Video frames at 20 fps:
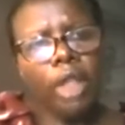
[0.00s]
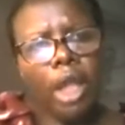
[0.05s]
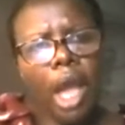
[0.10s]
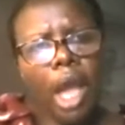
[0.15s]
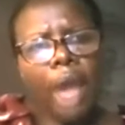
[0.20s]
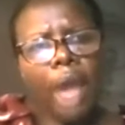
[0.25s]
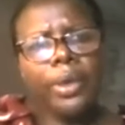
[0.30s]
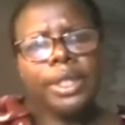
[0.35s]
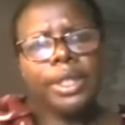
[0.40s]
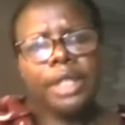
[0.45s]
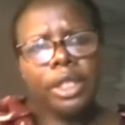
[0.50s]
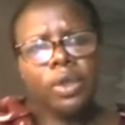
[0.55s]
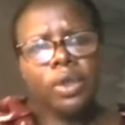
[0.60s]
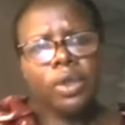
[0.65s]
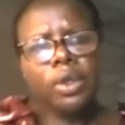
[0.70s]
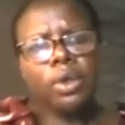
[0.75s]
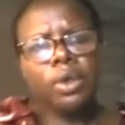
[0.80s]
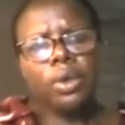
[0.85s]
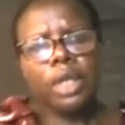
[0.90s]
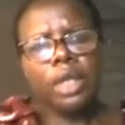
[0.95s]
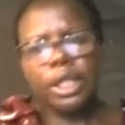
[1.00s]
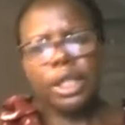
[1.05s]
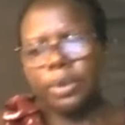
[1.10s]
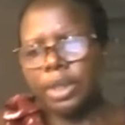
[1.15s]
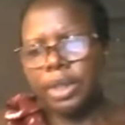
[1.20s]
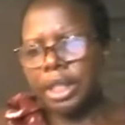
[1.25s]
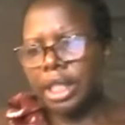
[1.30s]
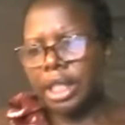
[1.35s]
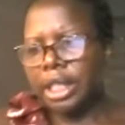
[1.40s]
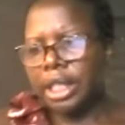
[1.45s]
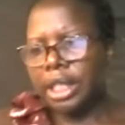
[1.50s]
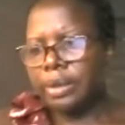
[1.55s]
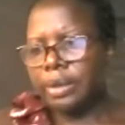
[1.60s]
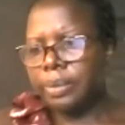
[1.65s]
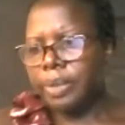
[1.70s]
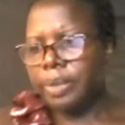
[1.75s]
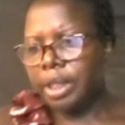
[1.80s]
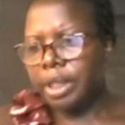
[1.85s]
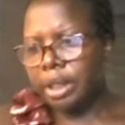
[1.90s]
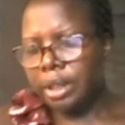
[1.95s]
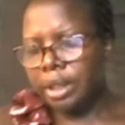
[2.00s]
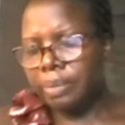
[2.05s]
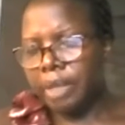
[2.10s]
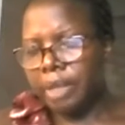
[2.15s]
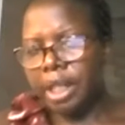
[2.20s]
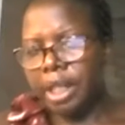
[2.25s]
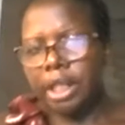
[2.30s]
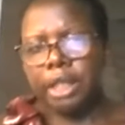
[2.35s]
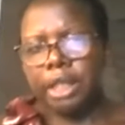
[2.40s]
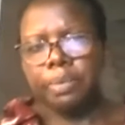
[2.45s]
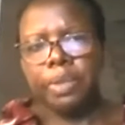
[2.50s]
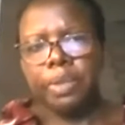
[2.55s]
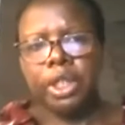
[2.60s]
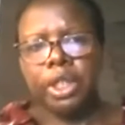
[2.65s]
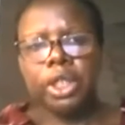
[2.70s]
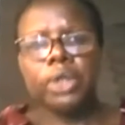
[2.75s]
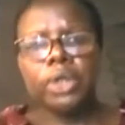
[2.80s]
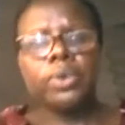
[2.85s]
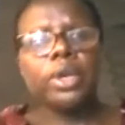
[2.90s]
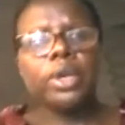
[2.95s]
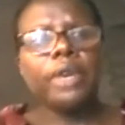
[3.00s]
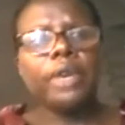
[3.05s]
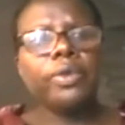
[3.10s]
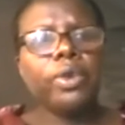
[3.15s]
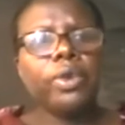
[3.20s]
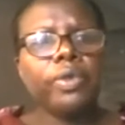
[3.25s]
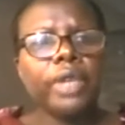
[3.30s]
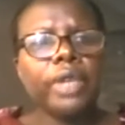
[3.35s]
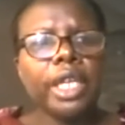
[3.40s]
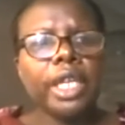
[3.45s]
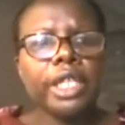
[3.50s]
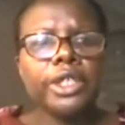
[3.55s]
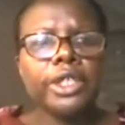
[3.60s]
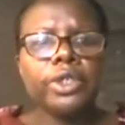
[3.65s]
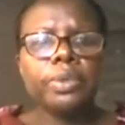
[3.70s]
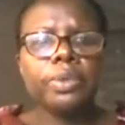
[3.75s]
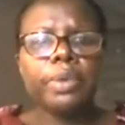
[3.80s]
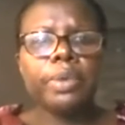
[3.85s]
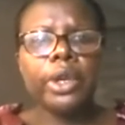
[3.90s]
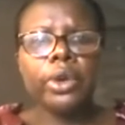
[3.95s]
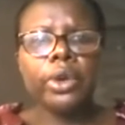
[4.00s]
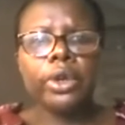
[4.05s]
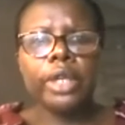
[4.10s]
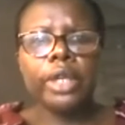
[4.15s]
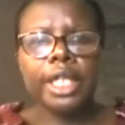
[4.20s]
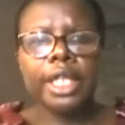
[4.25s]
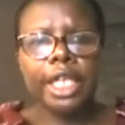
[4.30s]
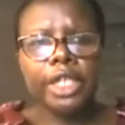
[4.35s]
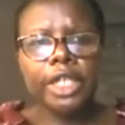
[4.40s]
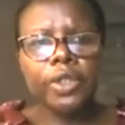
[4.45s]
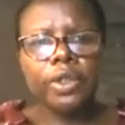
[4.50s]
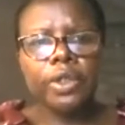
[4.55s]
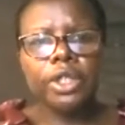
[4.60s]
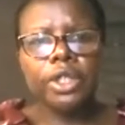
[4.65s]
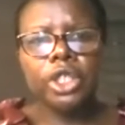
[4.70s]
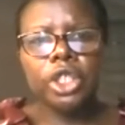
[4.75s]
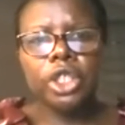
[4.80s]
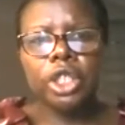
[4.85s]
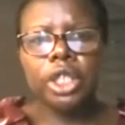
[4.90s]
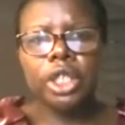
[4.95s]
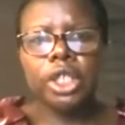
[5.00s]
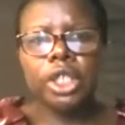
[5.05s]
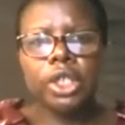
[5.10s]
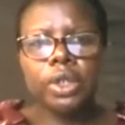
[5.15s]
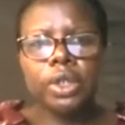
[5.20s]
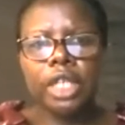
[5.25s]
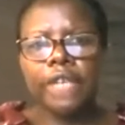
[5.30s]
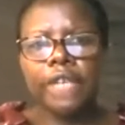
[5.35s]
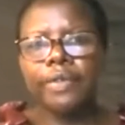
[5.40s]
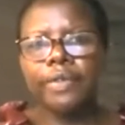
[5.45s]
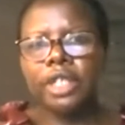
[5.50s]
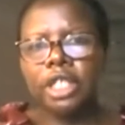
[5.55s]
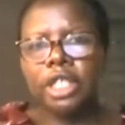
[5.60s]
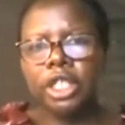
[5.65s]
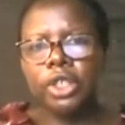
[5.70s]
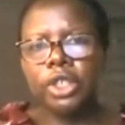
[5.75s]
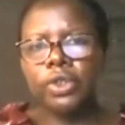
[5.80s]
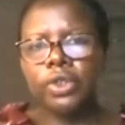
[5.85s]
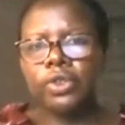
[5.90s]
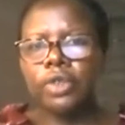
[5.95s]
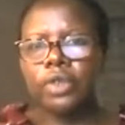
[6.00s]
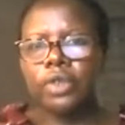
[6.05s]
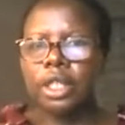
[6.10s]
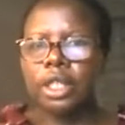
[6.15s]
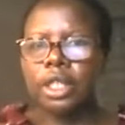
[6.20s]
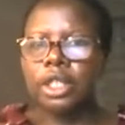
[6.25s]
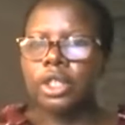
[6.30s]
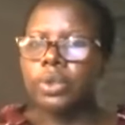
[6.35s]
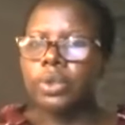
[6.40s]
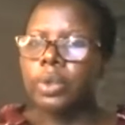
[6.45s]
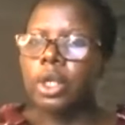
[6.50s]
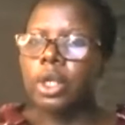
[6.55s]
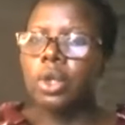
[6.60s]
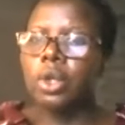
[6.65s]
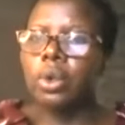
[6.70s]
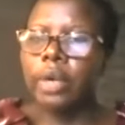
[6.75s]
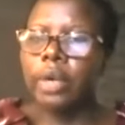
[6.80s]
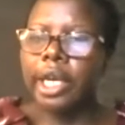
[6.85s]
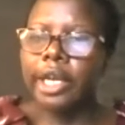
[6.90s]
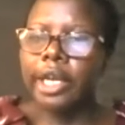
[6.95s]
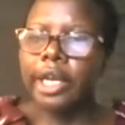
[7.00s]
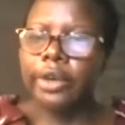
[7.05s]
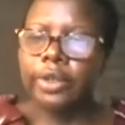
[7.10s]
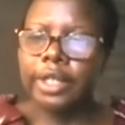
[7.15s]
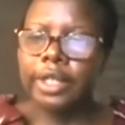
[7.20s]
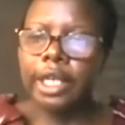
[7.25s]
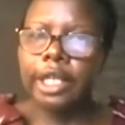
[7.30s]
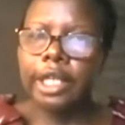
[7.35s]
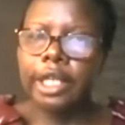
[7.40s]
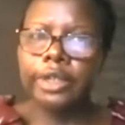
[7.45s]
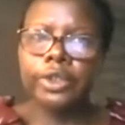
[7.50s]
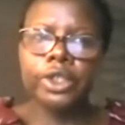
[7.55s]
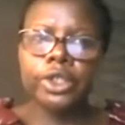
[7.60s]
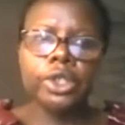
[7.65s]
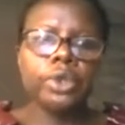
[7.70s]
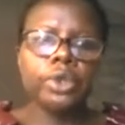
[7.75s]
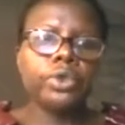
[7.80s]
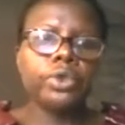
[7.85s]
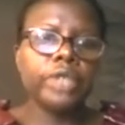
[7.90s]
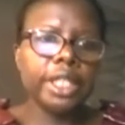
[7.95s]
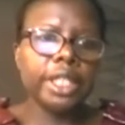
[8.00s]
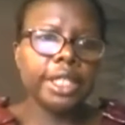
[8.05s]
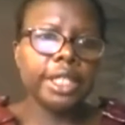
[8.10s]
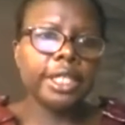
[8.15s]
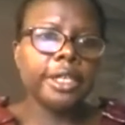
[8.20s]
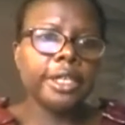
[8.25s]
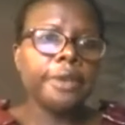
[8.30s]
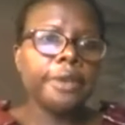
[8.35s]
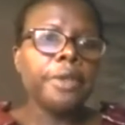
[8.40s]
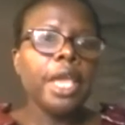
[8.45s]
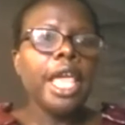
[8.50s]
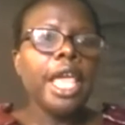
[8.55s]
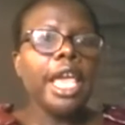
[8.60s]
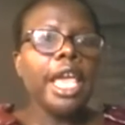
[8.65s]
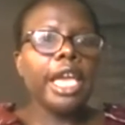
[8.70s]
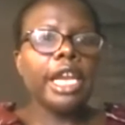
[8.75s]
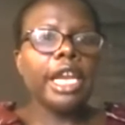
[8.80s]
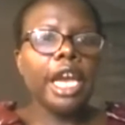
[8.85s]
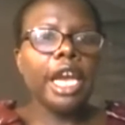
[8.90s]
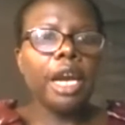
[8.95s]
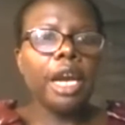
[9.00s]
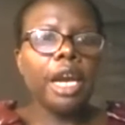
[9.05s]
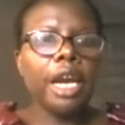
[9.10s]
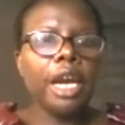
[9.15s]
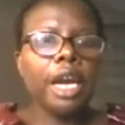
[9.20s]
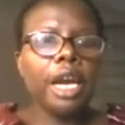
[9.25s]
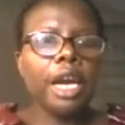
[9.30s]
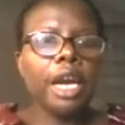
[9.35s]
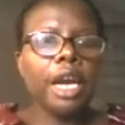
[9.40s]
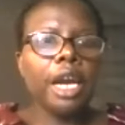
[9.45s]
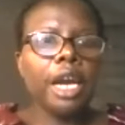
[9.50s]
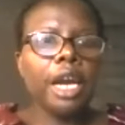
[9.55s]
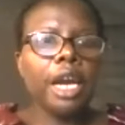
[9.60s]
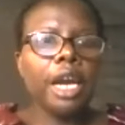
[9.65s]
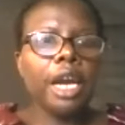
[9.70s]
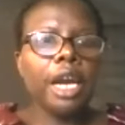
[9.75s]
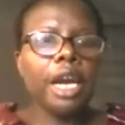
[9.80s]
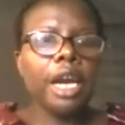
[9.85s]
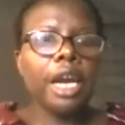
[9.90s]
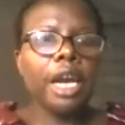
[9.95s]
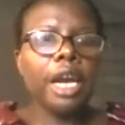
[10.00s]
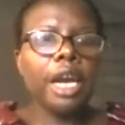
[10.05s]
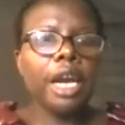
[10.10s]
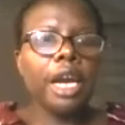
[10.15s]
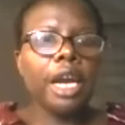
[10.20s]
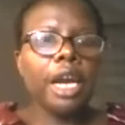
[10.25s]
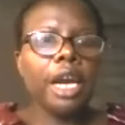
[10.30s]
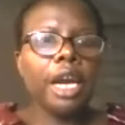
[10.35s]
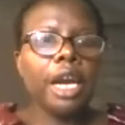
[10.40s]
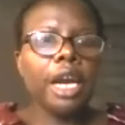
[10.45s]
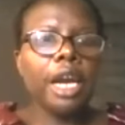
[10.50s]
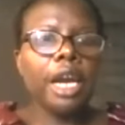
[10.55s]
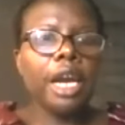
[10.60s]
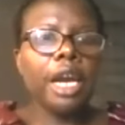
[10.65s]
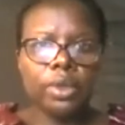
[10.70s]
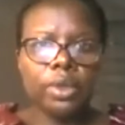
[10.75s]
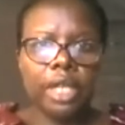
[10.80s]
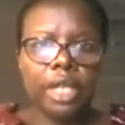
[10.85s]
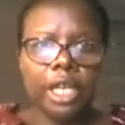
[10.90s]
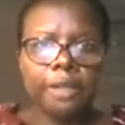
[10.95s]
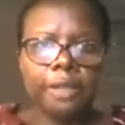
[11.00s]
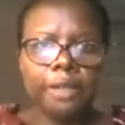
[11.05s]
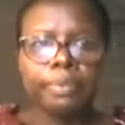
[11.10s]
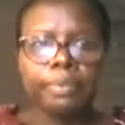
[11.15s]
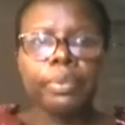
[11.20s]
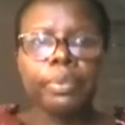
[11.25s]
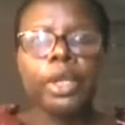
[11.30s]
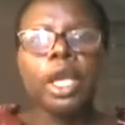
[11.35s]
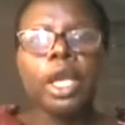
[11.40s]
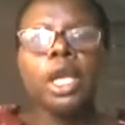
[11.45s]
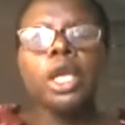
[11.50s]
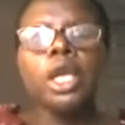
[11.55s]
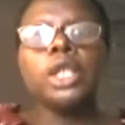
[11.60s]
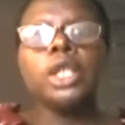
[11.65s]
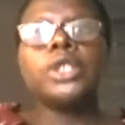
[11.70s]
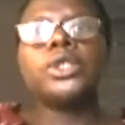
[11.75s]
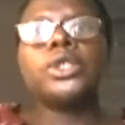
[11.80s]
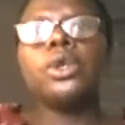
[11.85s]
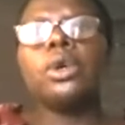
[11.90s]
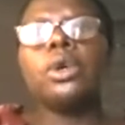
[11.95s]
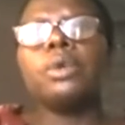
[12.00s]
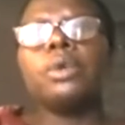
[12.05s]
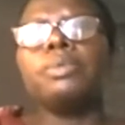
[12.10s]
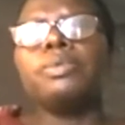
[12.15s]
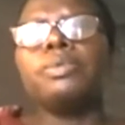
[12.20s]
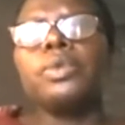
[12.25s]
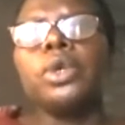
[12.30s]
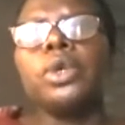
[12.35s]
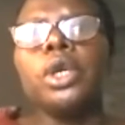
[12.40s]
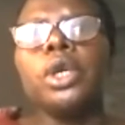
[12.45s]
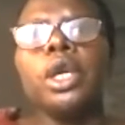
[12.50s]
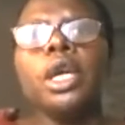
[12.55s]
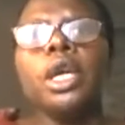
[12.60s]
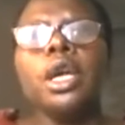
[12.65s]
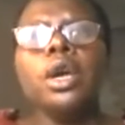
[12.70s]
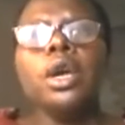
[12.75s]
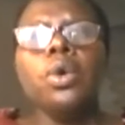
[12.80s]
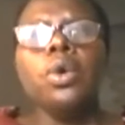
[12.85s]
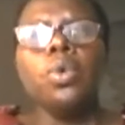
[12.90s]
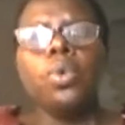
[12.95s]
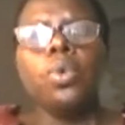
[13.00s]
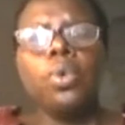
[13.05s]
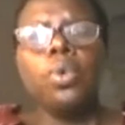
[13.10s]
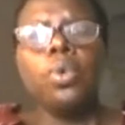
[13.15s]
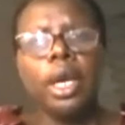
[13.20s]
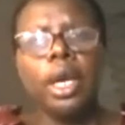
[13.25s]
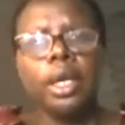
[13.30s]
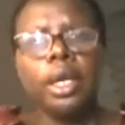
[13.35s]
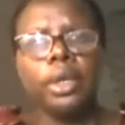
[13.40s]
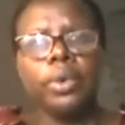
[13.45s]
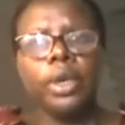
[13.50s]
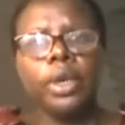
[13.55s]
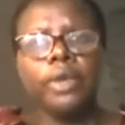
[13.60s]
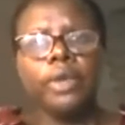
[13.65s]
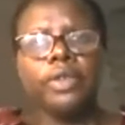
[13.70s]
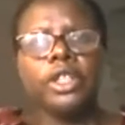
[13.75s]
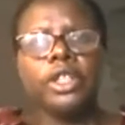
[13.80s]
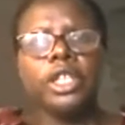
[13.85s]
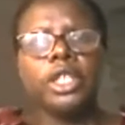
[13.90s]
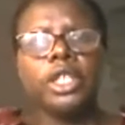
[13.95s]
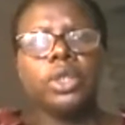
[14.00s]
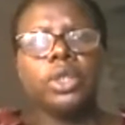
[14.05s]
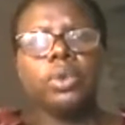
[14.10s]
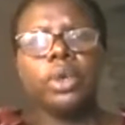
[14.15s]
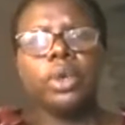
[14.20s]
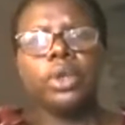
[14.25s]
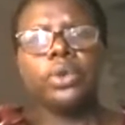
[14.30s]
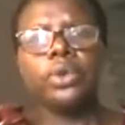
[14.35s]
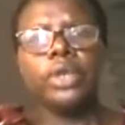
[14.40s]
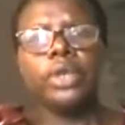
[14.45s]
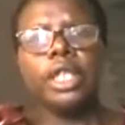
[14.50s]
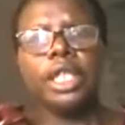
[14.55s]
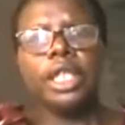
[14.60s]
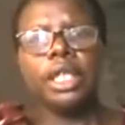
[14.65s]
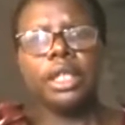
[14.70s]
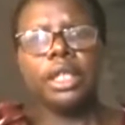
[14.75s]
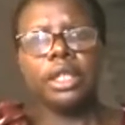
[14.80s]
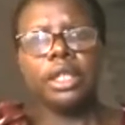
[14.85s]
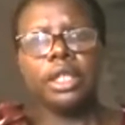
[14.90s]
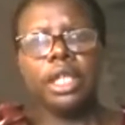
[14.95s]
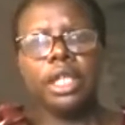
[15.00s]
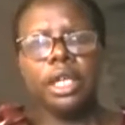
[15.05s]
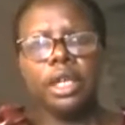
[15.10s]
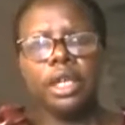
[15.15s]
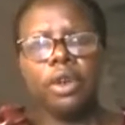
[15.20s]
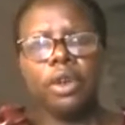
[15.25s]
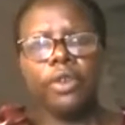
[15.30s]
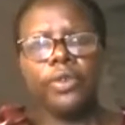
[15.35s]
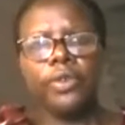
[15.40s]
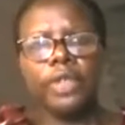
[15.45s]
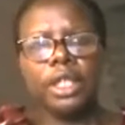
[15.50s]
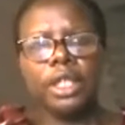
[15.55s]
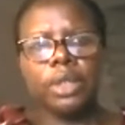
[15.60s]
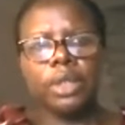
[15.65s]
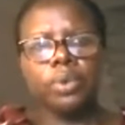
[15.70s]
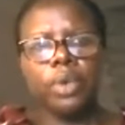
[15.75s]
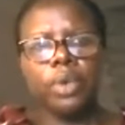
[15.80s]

our second goal, as we said, in managing patients who have COVID-19, is to prioritize oxygenation and ventilation strategies with lower aerosolization risk. And how do we use that? How do we do that? So one of the things you want to really think of is